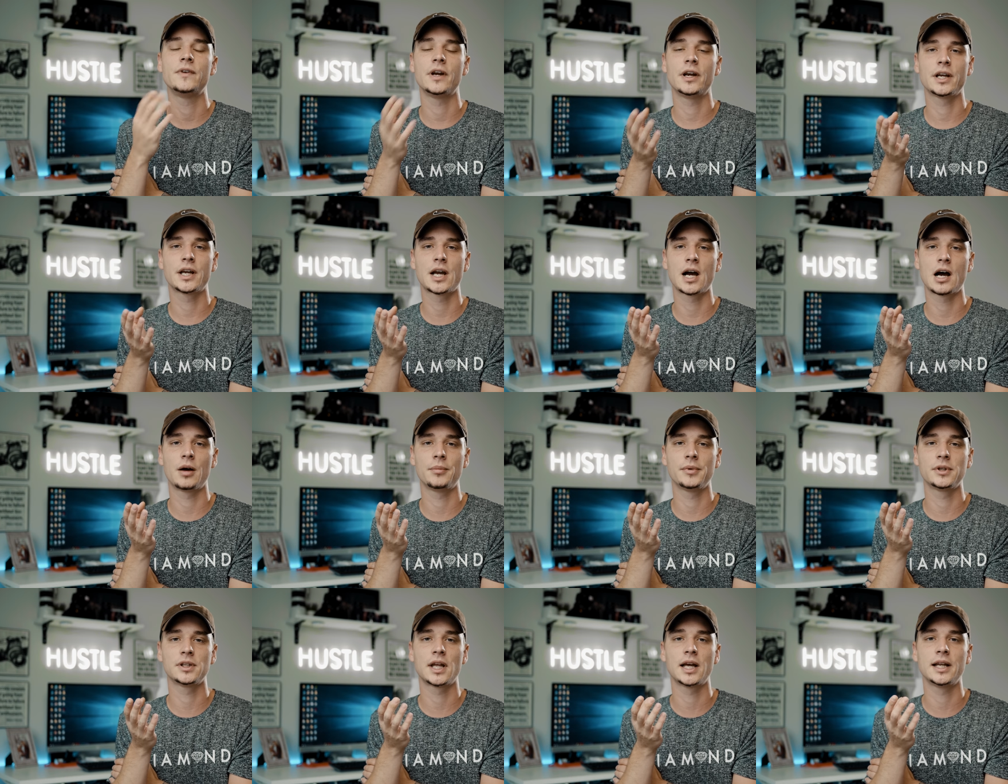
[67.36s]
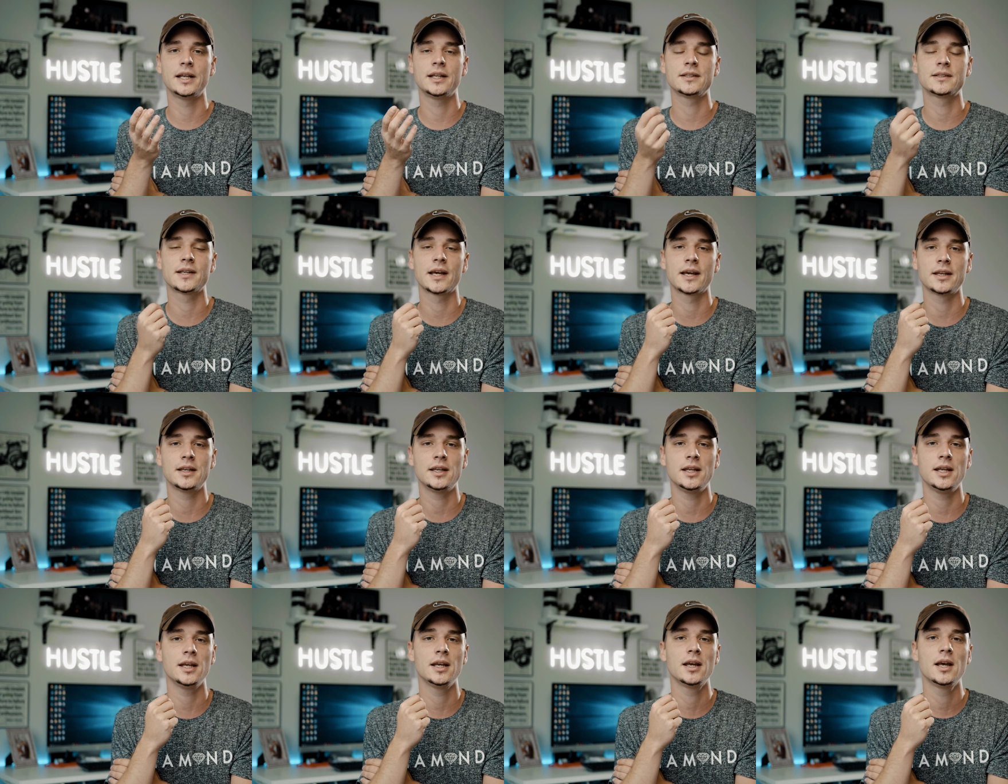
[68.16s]
a very common lighting
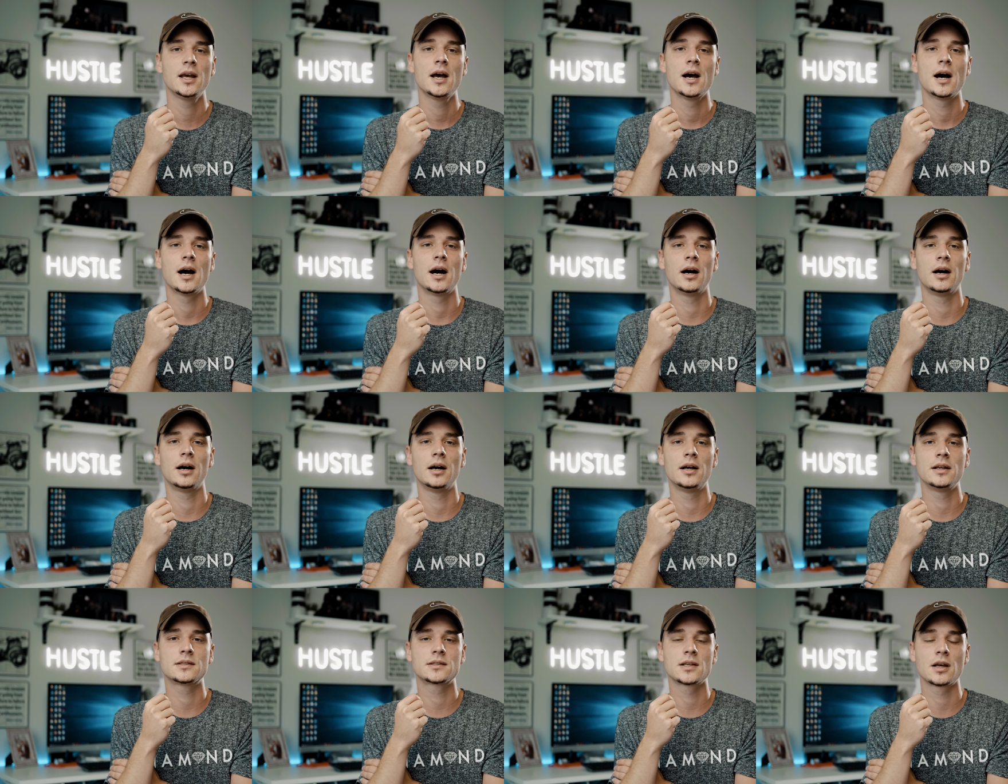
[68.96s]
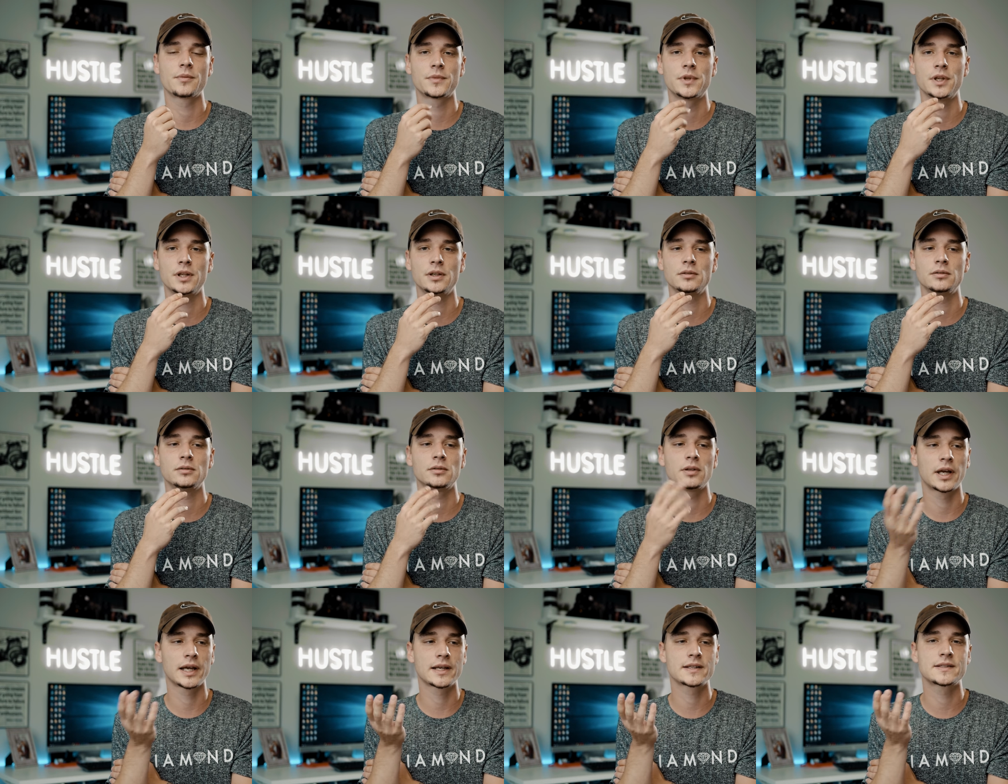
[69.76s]
technique. Something,
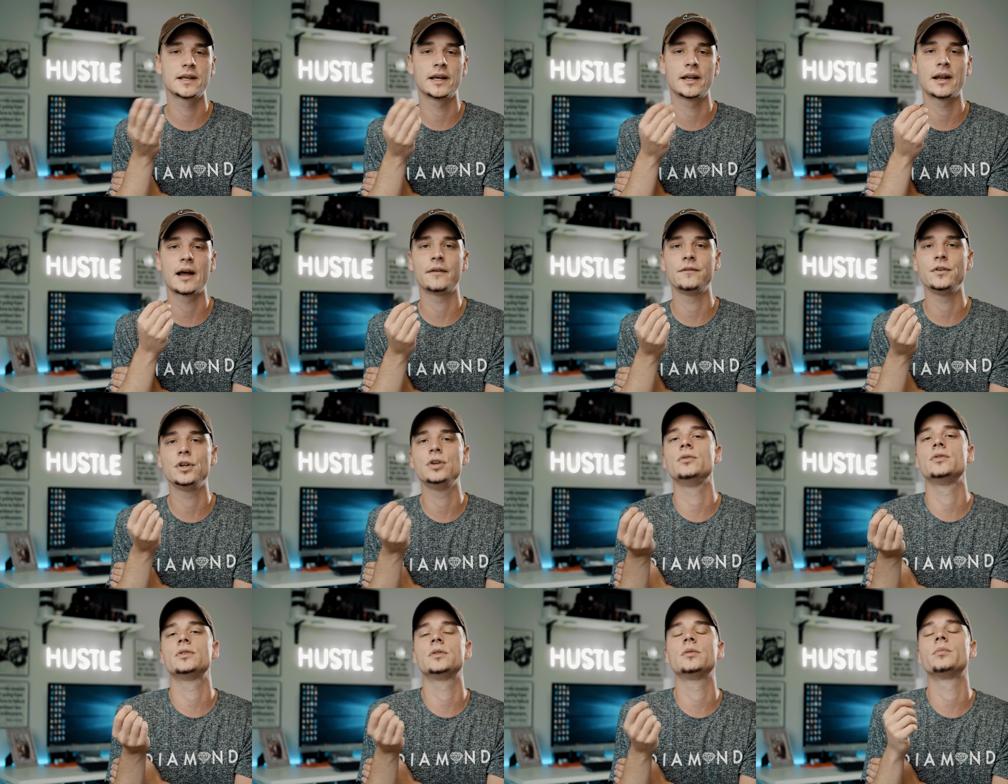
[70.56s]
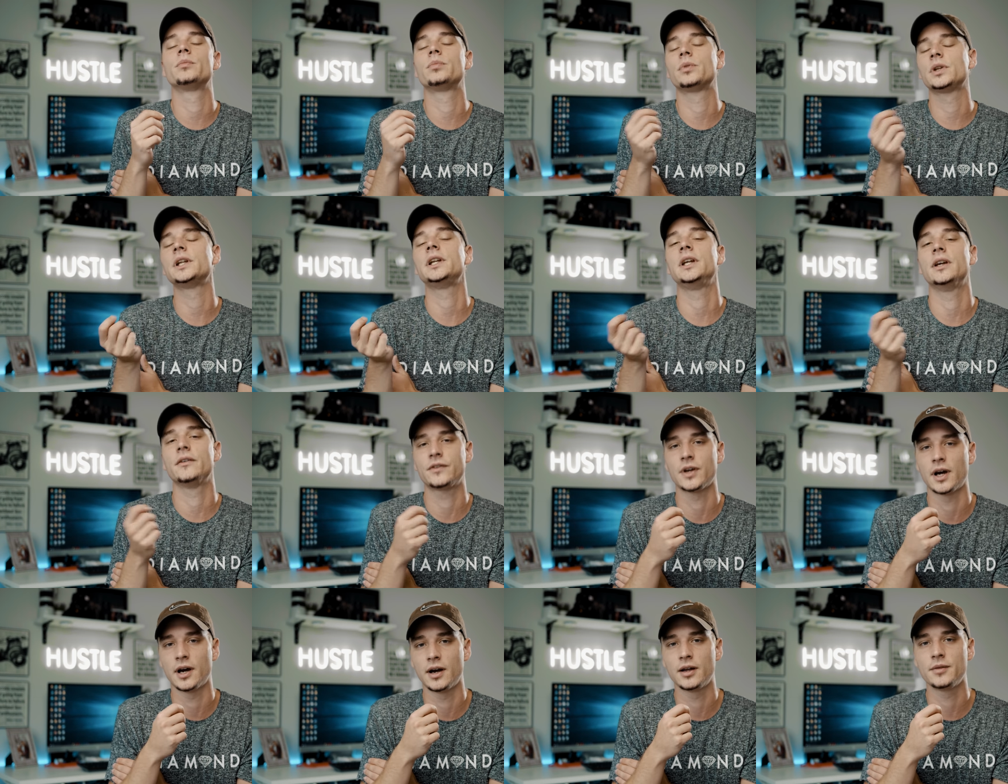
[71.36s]
like I said, I've used plenty of
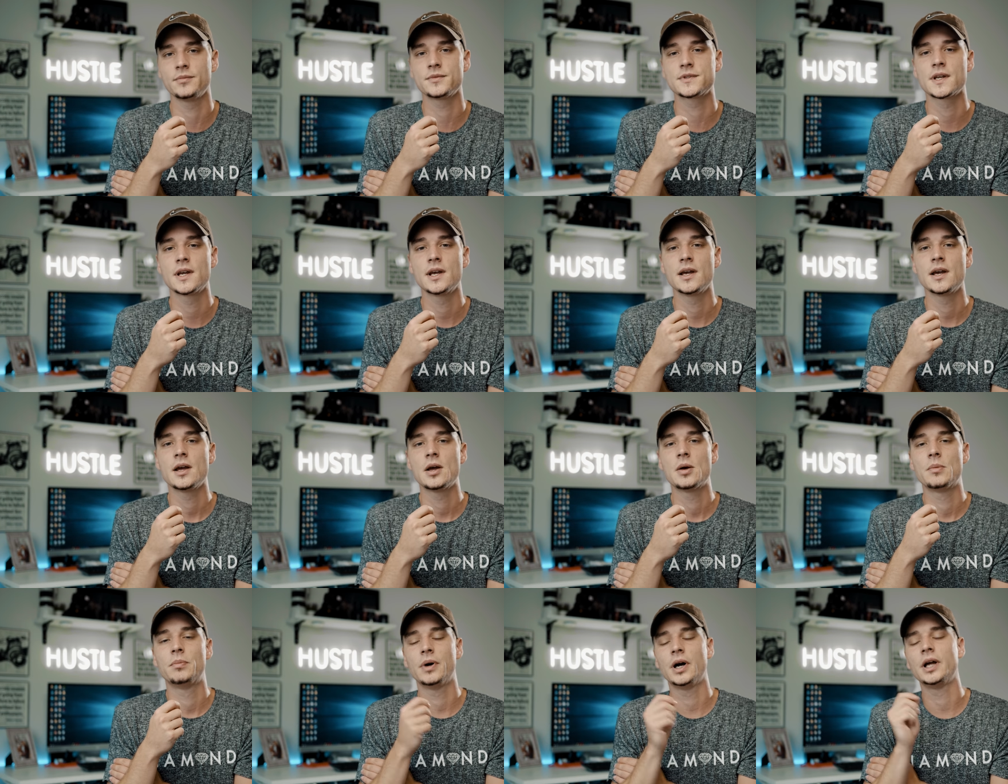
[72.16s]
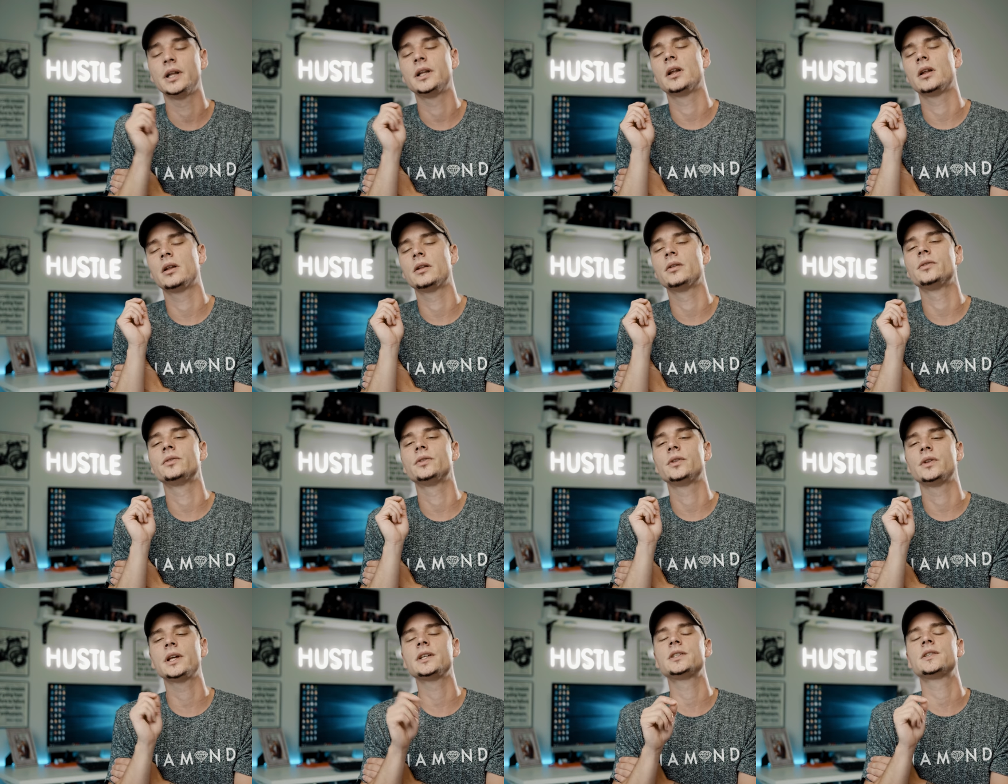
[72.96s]
times, but
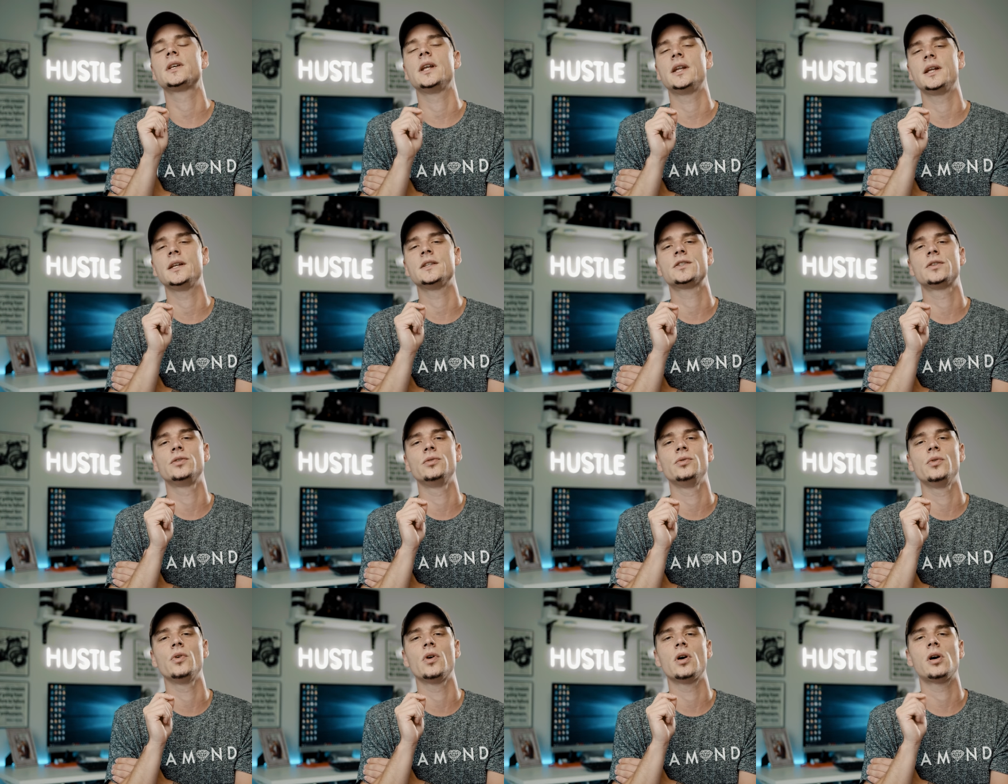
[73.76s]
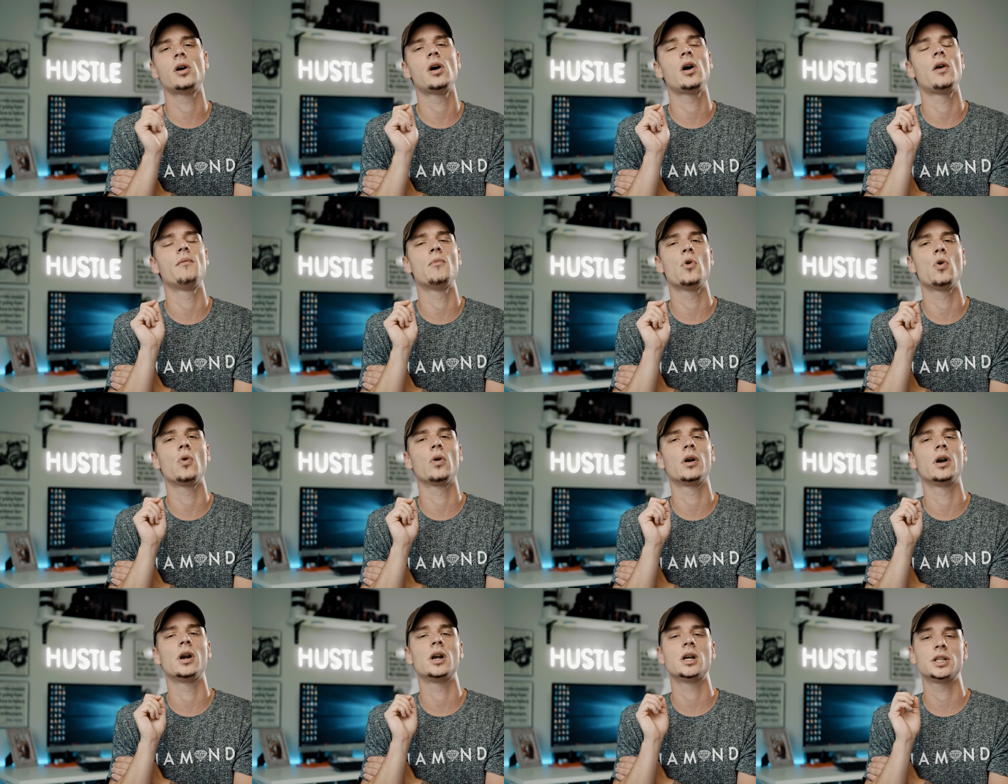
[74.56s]
let's get into a
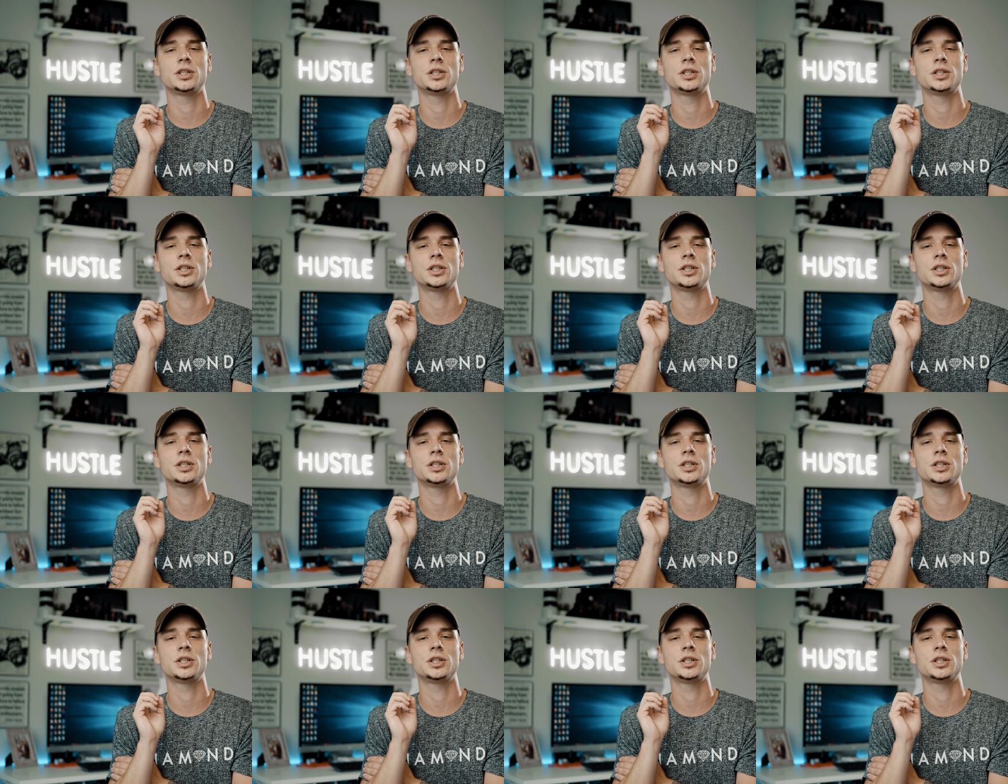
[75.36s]
more